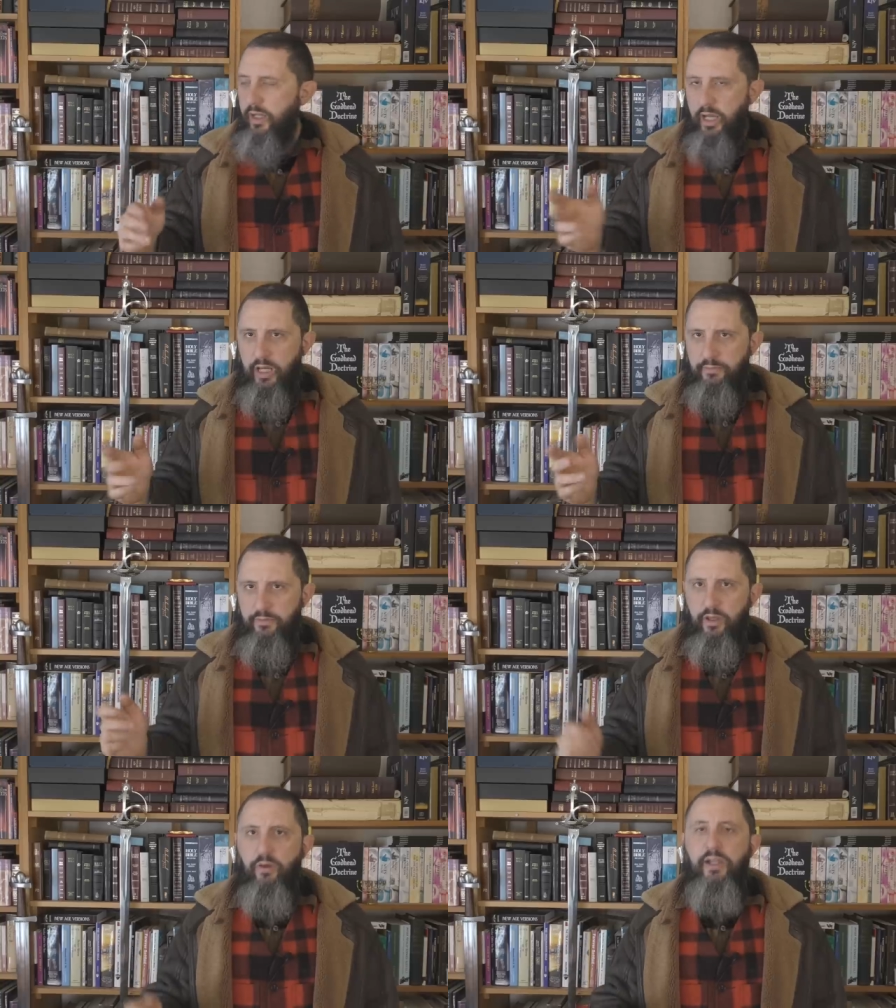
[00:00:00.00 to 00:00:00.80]
Uh,
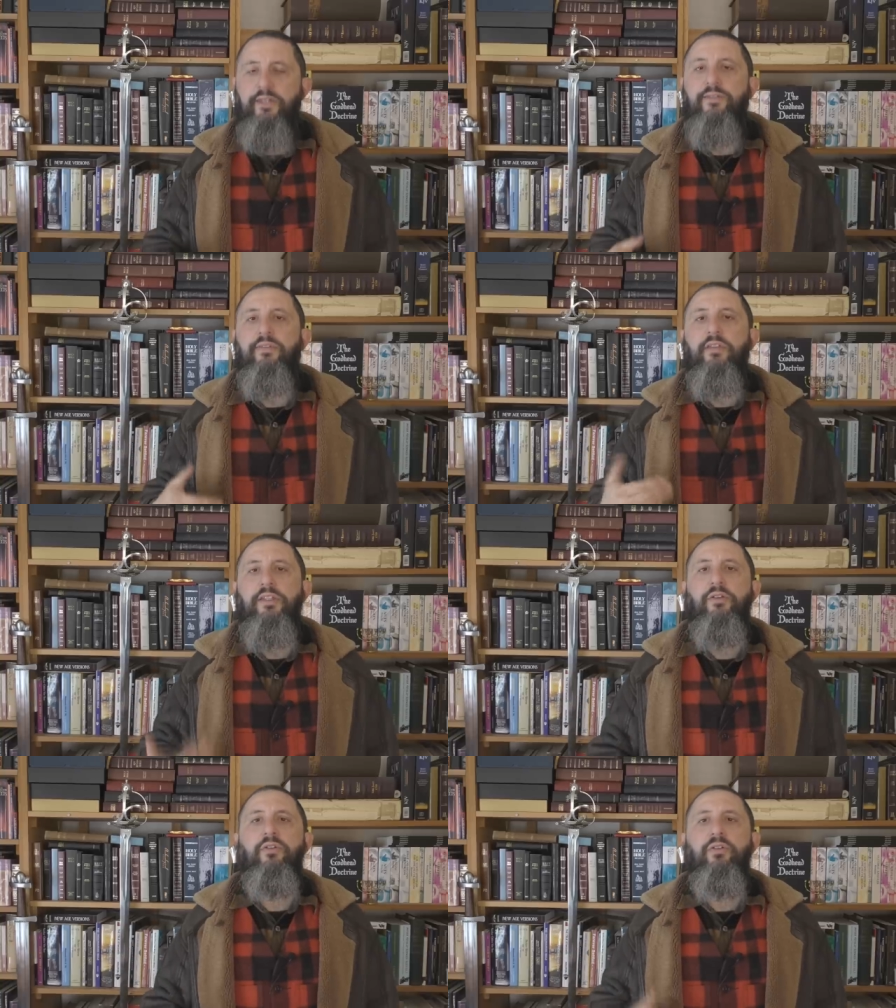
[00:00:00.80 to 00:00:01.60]
no, it's the
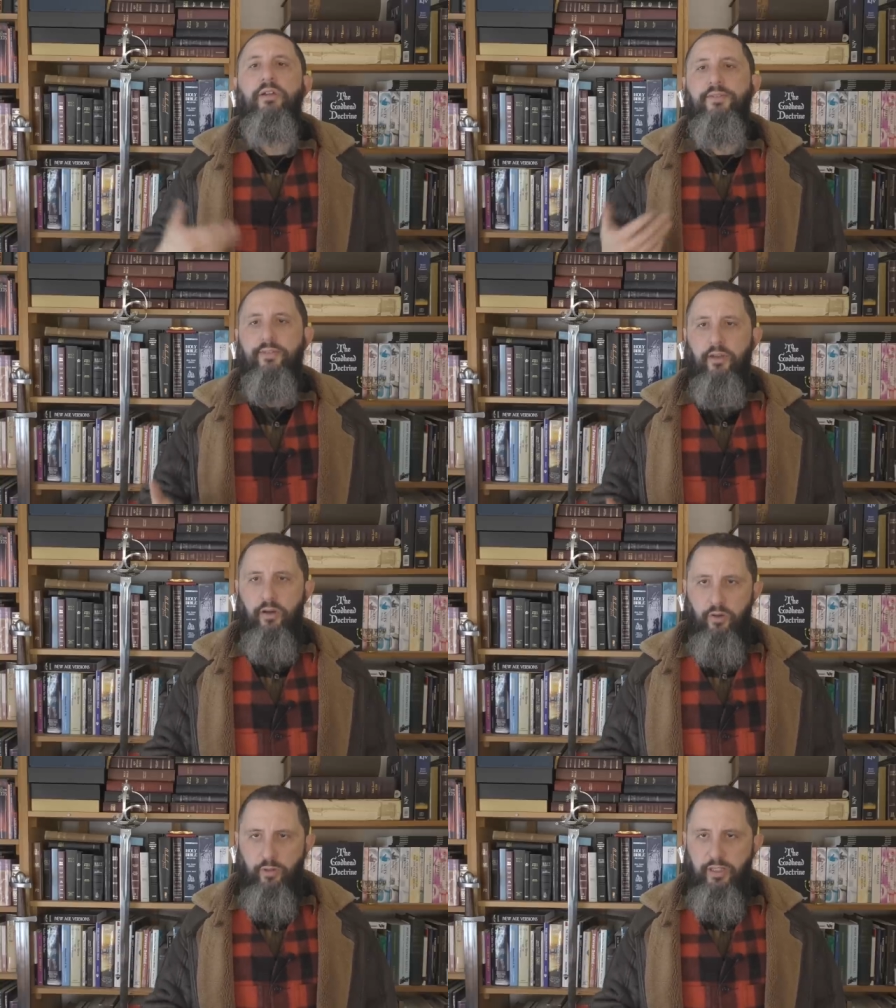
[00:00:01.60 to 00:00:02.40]
Eucharist, the
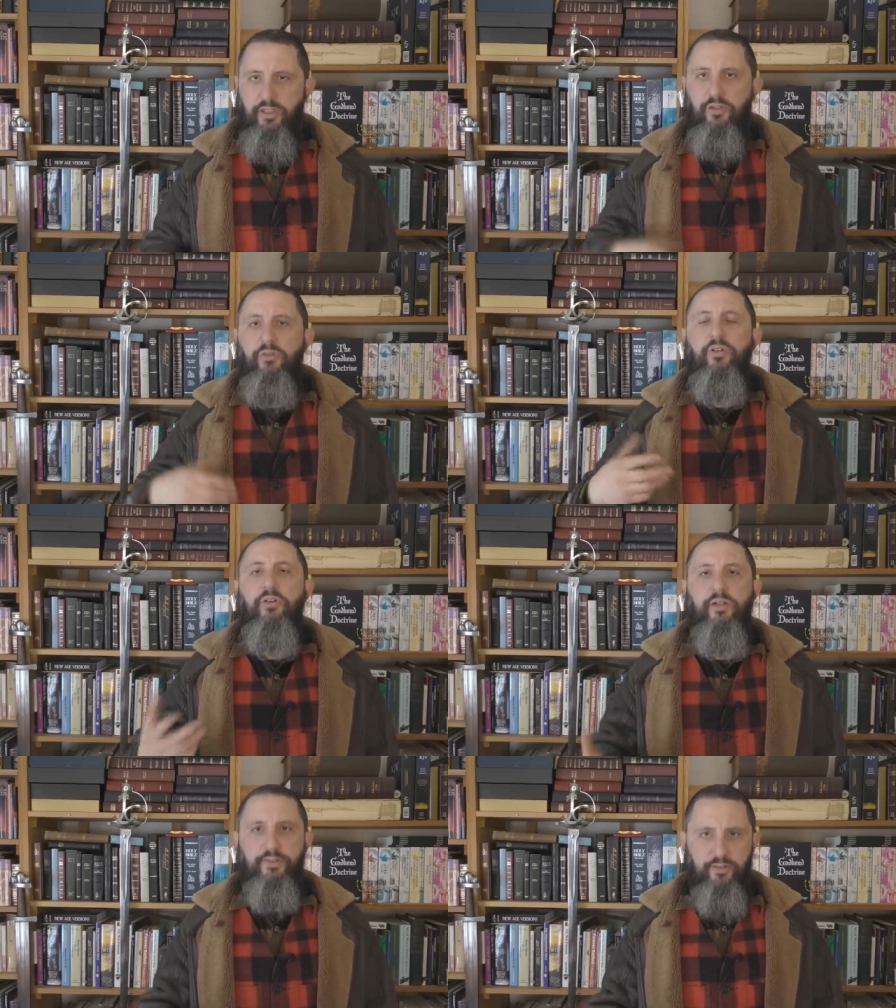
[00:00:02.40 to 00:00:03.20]
Holy
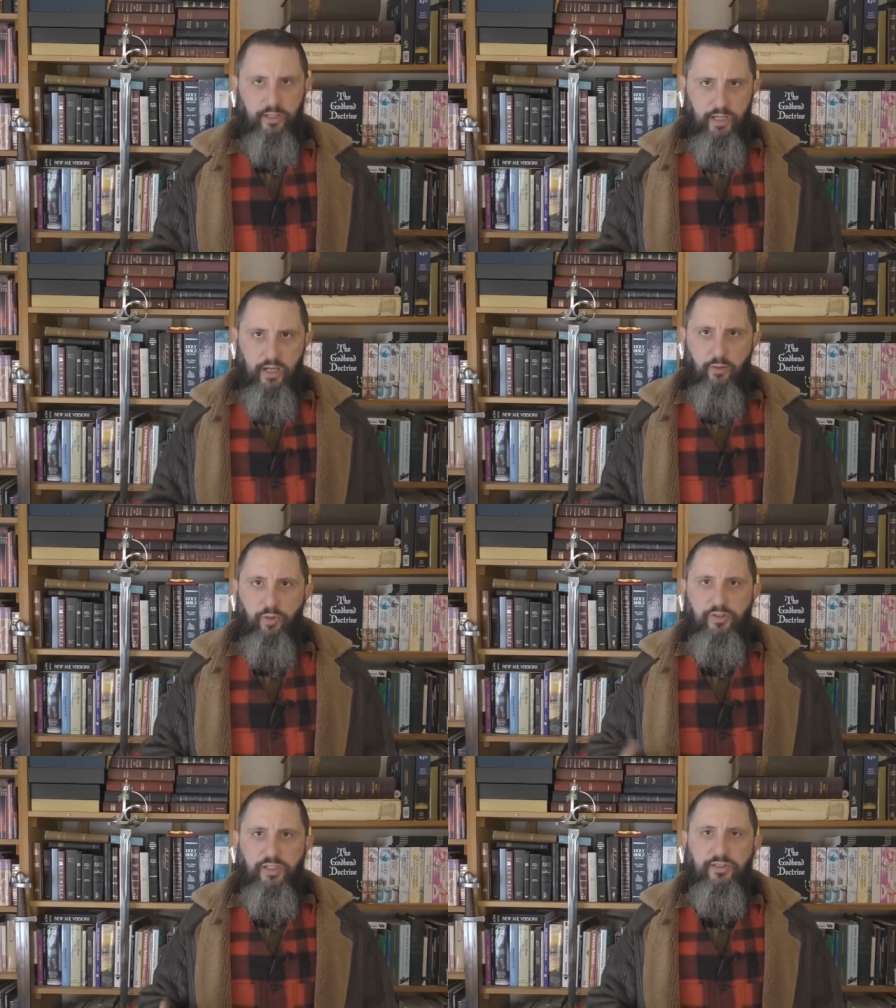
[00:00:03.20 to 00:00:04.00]
Eucharist.
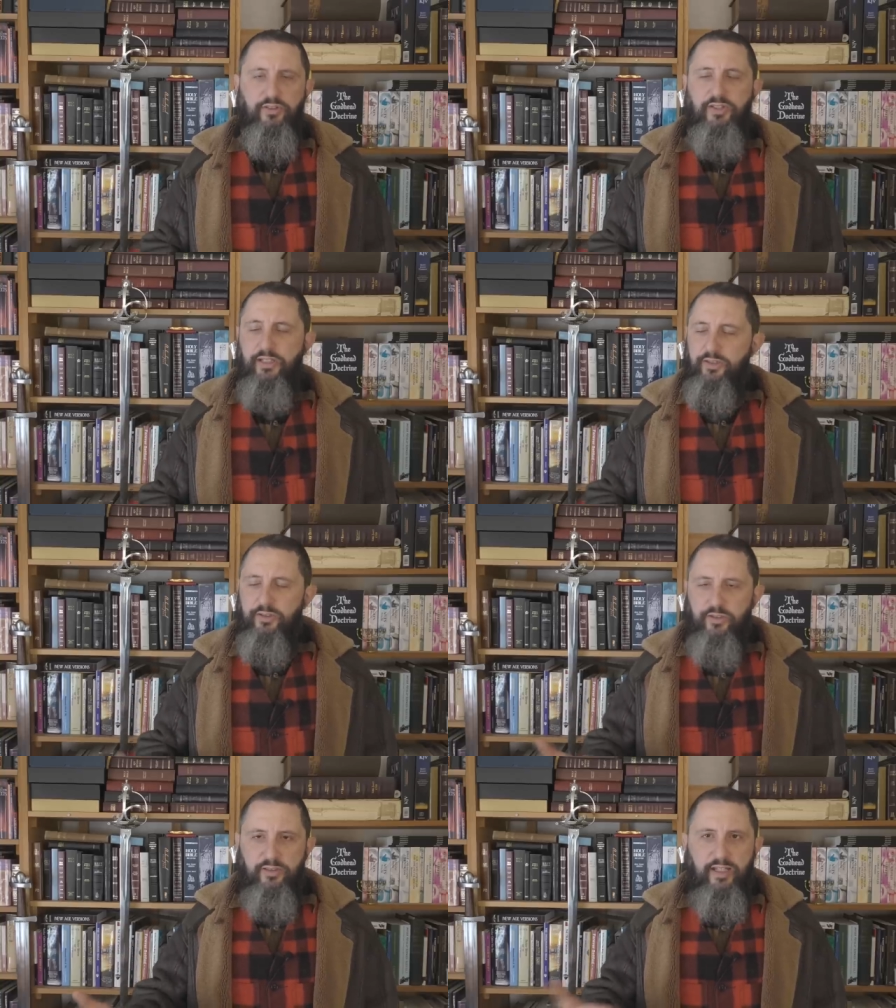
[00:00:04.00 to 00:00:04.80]
What Jesus,
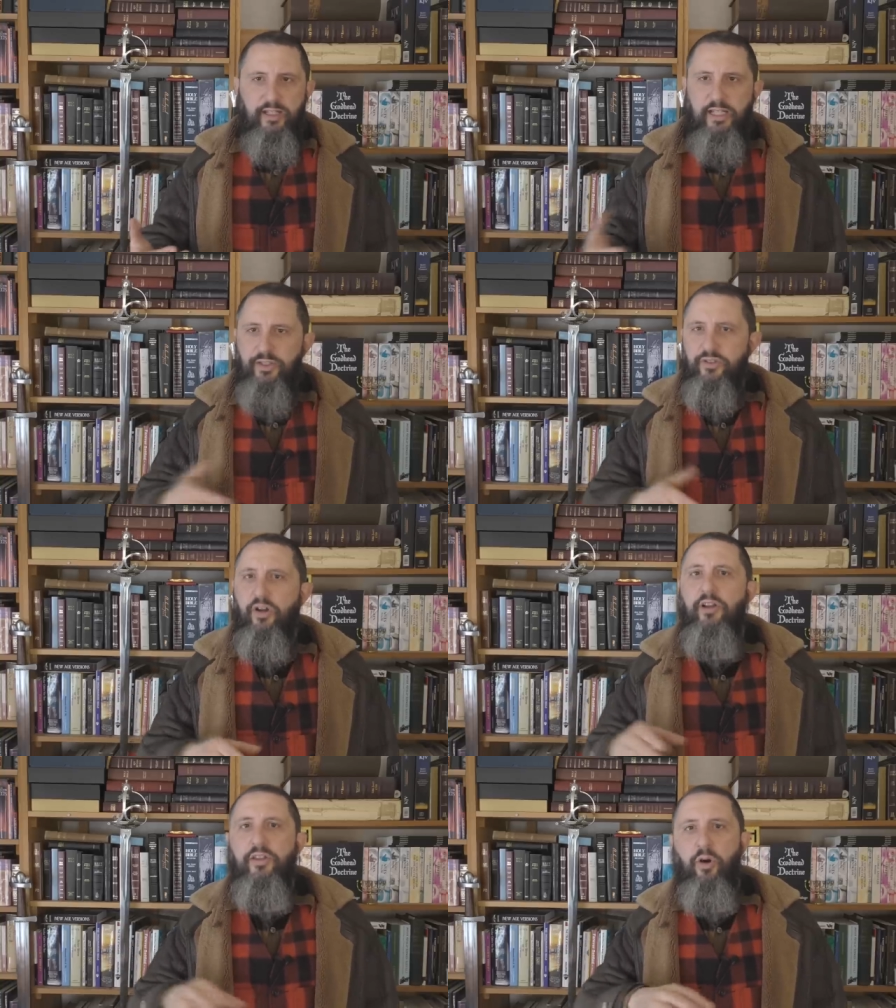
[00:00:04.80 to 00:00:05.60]
Jesus did it. He
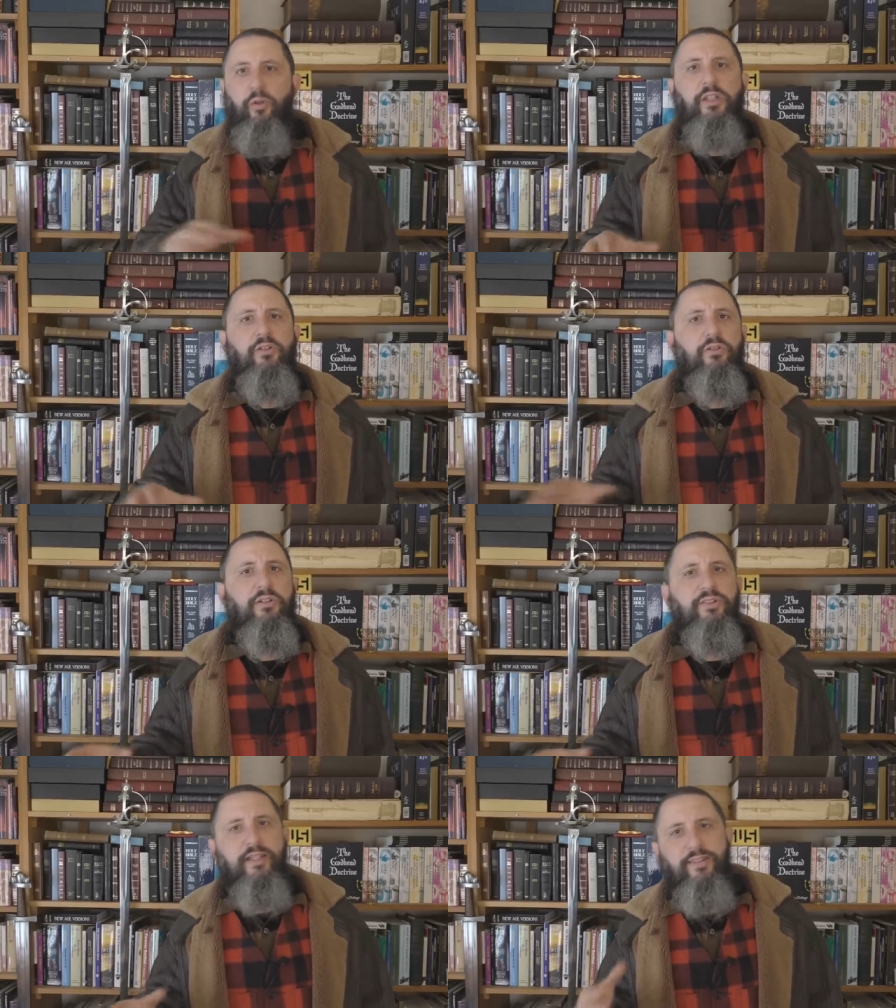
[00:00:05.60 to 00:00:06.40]
started the Holy
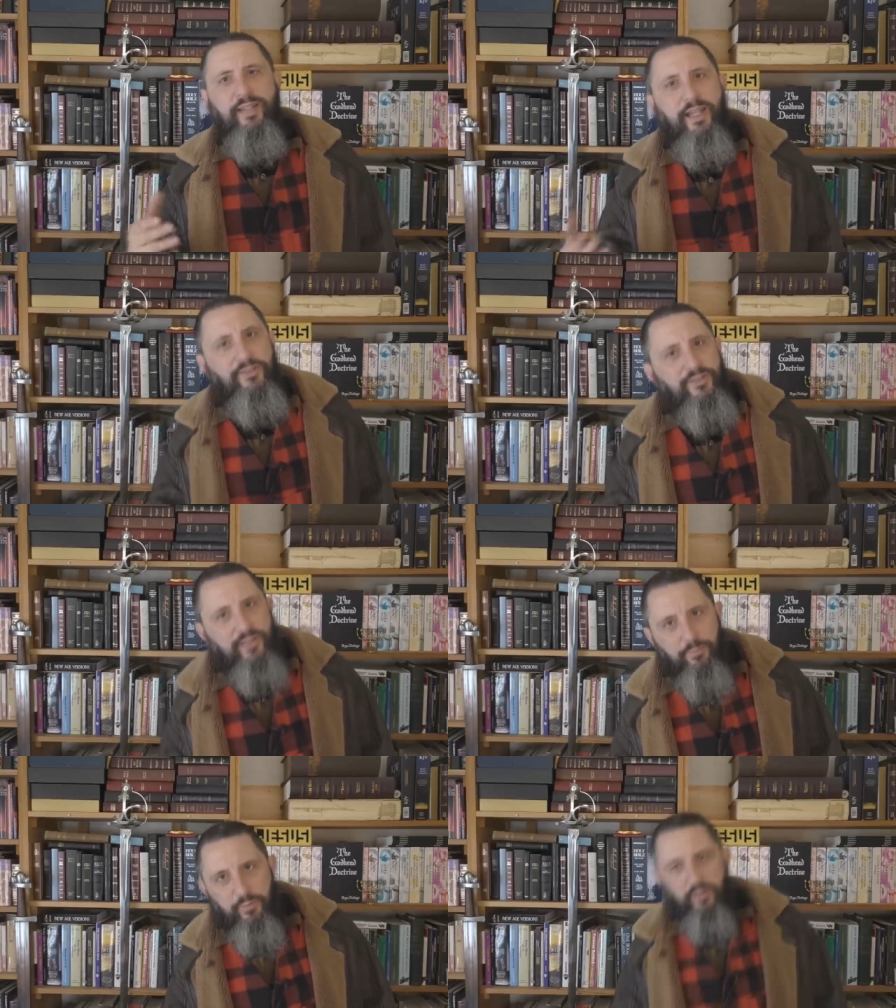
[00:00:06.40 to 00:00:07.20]
Eucharist at the Last
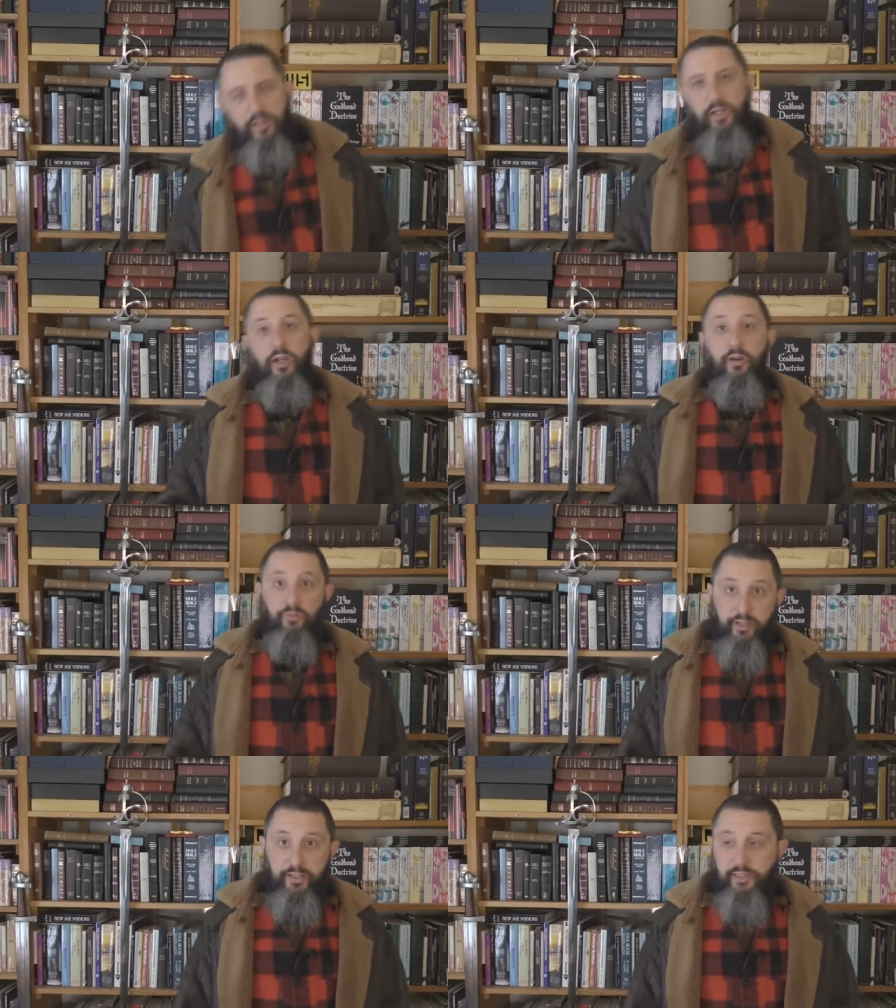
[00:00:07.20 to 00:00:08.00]
Supper.
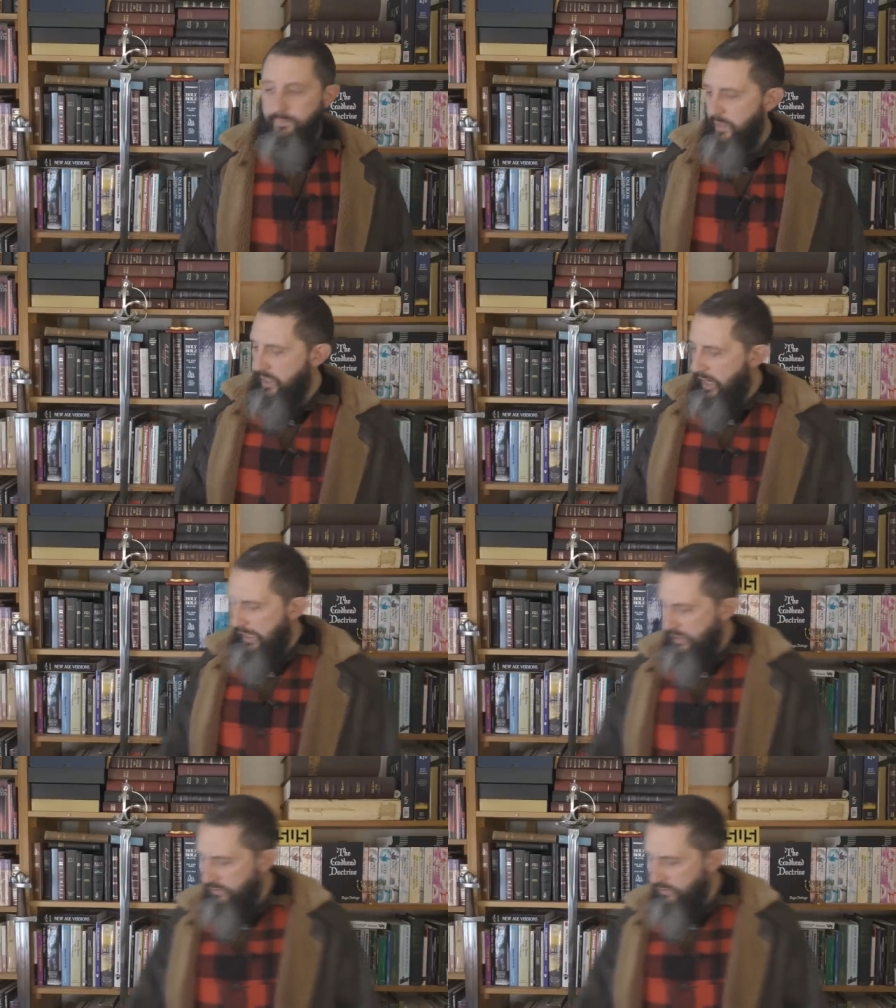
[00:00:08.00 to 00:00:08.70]
Really? I